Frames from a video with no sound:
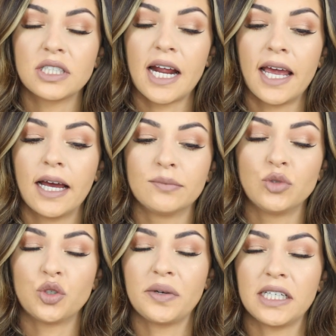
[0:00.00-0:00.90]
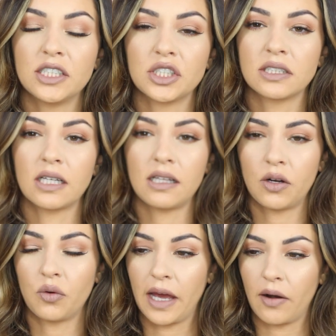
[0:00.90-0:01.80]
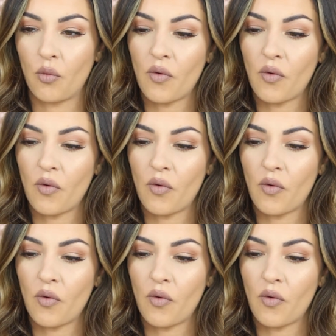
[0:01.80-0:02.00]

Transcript: Today I'm doing just a little get